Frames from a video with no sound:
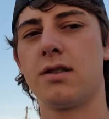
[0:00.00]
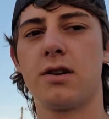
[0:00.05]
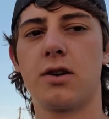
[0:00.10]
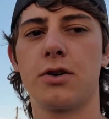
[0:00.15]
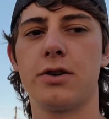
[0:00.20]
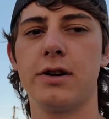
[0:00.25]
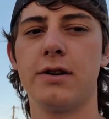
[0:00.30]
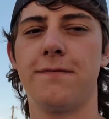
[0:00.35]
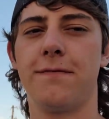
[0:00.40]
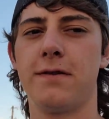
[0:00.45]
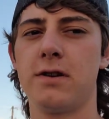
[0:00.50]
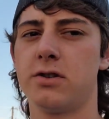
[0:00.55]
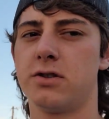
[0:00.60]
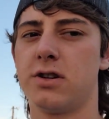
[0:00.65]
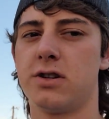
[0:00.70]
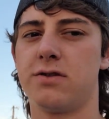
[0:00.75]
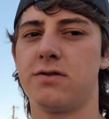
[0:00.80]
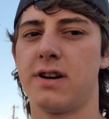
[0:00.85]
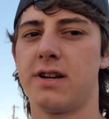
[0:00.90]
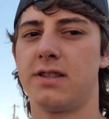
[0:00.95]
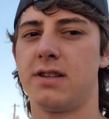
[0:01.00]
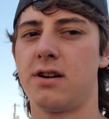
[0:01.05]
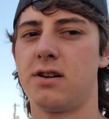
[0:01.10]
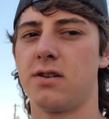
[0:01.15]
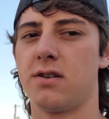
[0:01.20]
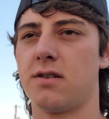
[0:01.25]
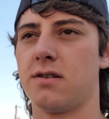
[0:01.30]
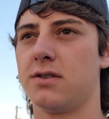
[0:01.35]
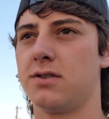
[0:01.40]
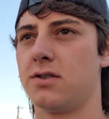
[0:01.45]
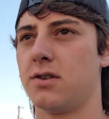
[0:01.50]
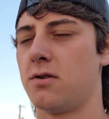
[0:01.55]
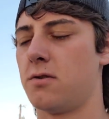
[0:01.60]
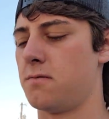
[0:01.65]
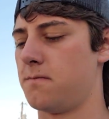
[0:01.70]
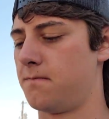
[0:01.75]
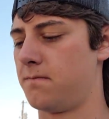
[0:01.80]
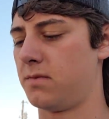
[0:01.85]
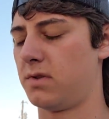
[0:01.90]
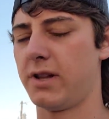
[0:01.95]
they're good filters right there.
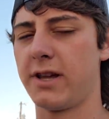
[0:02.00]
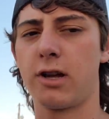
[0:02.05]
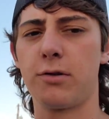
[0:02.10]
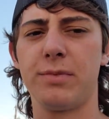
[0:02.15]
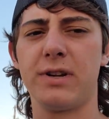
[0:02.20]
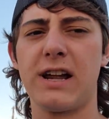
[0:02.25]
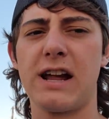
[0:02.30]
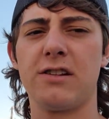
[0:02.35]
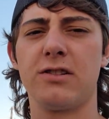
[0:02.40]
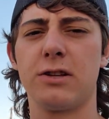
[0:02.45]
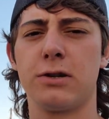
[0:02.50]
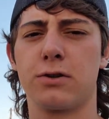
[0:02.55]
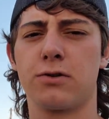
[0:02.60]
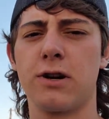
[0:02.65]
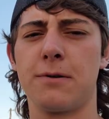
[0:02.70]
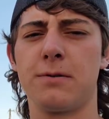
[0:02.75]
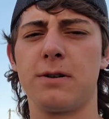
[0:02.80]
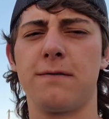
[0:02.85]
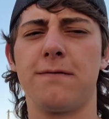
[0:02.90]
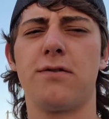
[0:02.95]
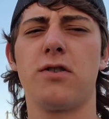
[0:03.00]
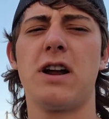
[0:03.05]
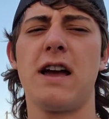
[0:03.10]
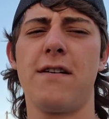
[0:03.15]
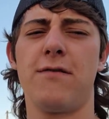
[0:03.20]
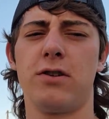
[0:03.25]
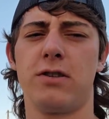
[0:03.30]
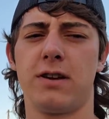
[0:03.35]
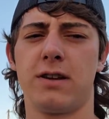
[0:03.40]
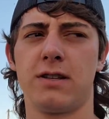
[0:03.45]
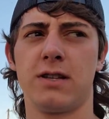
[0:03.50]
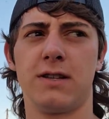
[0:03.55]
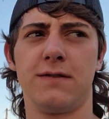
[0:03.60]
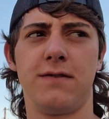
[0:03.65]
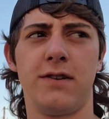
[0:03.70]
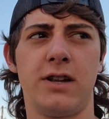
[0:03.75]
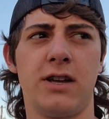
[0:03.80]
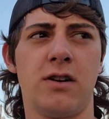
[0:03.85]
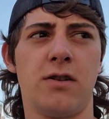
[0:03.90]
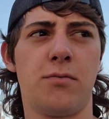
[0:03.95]
So link will be down in the description for everything in
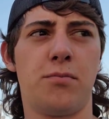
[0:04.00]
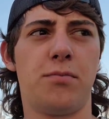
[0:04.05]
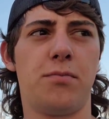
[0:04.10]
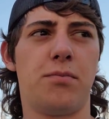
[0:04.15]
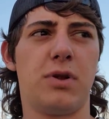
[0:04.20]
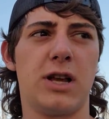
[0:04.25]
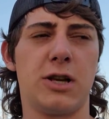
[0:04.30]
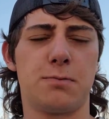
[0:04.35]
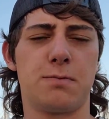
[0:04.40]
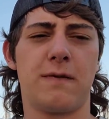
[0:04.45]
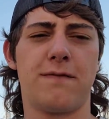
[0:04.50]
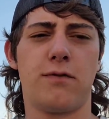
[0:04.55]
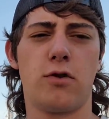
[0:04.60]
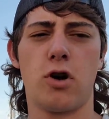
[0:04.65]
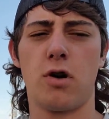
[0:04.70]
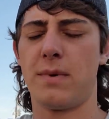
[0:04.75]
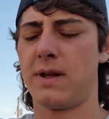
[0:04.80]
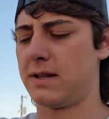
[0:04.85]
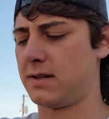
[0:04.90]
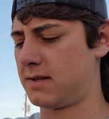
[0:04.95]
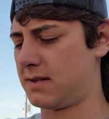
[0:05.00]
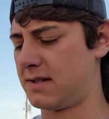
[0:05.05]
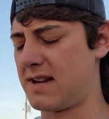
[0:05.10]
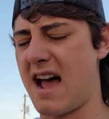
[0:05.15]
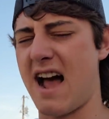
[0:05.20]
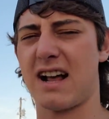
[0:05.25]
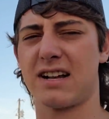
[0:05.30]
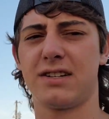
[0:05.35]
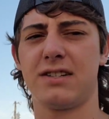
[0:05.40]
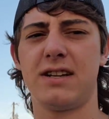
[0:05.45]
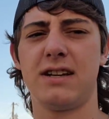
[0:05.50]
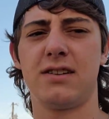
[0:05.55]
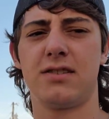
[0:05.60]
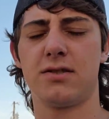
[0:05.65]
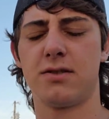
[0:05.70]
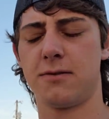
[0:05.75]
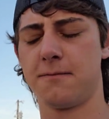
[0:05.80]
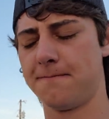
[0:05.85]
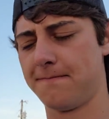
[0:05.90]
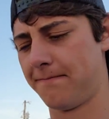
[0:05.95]
this video. Plus performance, Dox
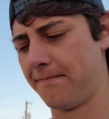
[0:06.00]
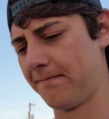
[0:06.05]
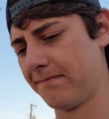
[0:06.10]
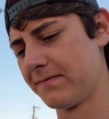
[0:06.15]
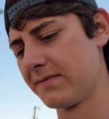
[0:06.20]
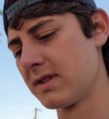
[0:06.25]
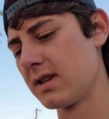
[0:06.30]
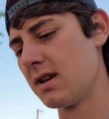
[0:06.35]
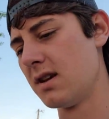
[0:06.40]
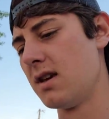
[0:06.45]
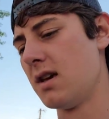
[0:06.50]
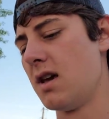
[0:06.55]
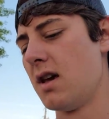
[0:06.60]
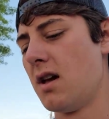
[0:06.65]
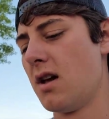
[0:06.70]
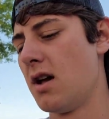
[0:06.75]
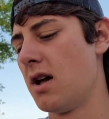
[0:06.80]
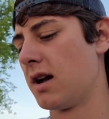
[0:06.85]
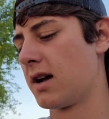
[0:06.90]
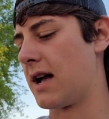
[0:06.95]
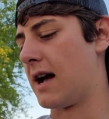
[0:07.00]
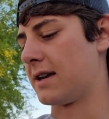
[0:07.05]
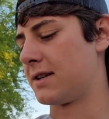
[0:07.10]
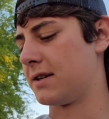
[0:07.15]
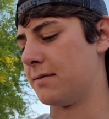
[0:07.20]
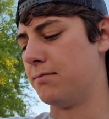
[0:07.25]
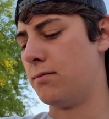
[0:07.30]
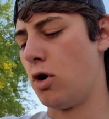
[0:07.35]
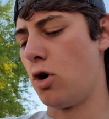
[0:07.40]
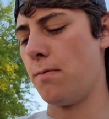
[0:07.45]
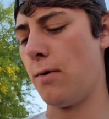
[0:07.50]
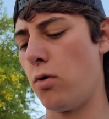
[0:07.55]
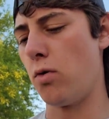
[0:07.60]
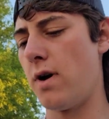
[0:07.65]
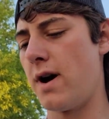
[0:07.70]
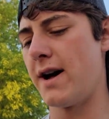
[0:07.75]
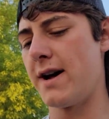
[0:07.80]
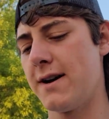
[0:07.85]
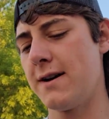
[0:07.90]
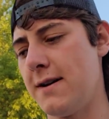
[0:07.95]
diesel. Got some Mobile
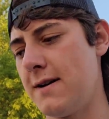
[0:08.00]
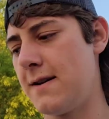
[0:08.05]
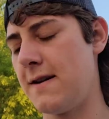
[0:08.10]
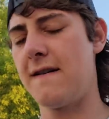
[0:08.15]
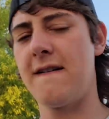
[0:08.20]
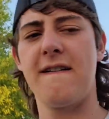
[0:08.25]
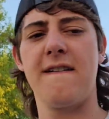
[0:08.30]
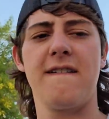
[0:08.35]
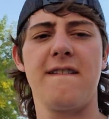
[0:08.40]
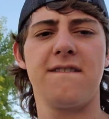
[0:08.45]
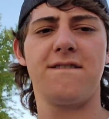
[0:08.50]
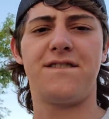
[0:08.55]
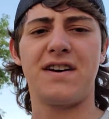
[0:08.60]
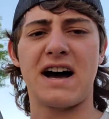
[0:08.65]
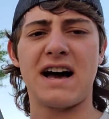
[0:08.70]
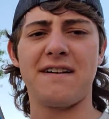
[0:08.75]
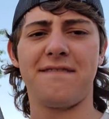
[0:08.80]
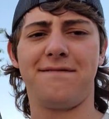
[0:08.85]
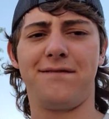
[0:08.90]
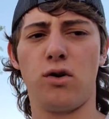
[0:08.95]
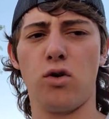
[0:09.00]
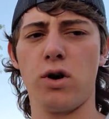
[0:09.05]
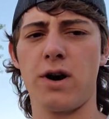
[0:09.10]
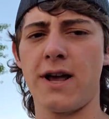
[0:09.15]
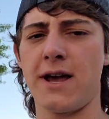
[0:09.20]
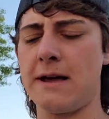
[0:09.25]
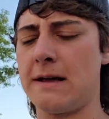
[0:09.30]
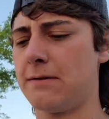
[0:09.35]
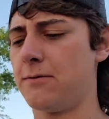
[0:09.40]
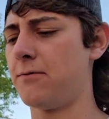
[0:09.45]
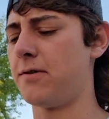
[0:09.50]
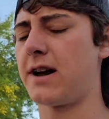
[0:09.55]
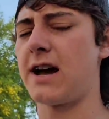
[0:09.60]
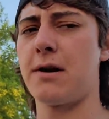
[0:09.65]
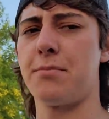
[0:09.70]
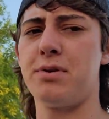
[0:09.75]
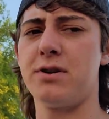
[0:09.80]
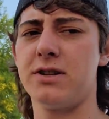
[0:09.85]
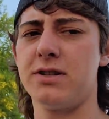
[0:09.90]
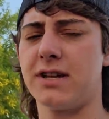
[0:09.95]
One 540 we
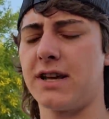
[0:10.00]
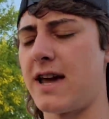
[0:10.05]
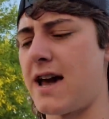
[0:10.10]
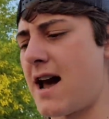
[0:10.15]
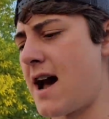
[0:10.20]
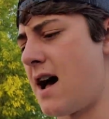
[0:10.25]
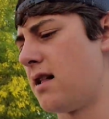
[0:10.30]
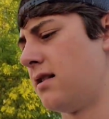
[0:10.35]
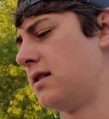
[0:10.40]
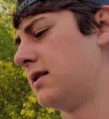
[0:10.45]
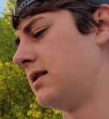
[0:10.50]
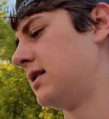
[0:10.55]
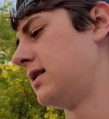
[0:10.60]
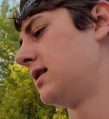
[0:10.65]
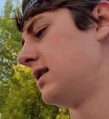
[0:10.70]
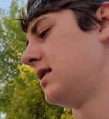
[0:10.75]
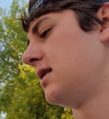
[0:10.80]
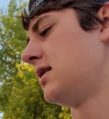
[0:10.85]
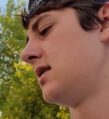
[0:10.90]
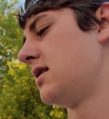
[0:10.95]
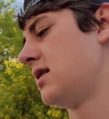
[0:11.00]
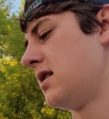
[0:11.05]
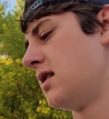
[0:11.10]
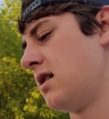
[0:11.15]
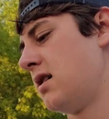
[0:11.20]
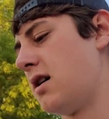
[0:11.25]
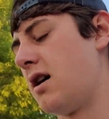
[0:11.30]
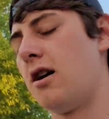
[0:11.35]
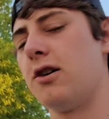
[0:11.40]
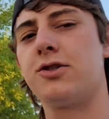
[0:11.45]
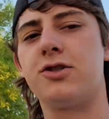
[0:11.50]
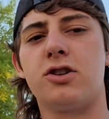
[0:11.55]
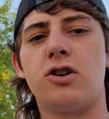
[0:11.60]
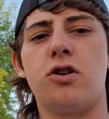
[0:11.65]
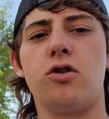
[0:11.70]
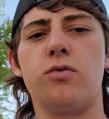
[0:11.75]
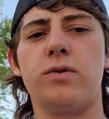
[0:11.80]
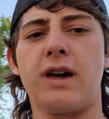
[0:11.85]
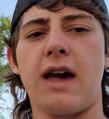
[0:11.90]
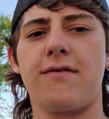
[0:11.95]
got to put in the gal.
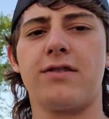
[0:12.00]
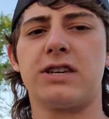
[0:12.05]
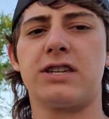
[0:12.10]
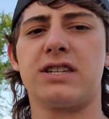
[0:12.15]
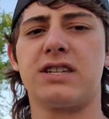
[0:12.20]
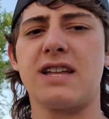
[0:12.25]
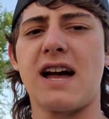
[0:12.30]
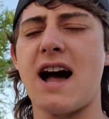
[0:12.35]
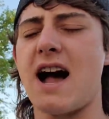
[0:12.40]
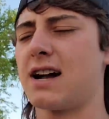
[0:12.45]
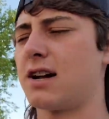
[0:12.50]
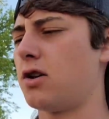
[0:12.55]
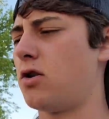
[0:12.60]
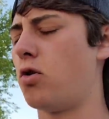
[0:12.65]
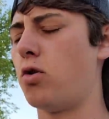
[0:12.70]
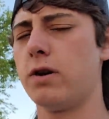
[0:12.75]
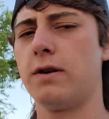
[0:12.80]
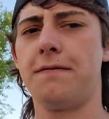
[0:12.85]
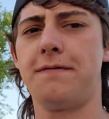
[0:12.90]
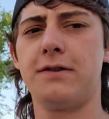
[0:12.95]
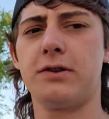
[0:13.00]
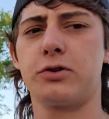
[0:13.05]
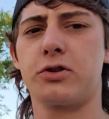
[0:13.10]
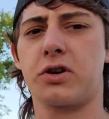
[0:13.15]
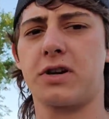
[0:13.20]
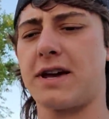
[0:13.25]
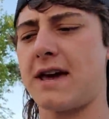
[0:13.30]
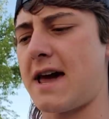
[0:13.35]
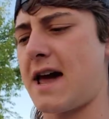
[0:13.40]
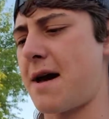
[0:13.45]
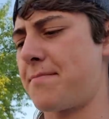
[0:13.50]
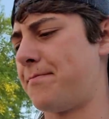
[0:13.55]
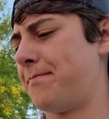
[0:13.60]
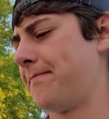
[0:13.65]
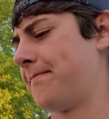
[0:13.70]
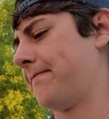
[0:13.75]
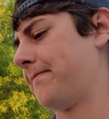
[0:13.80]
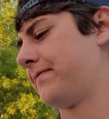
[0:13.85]
Also, we have a stock oil filter cap.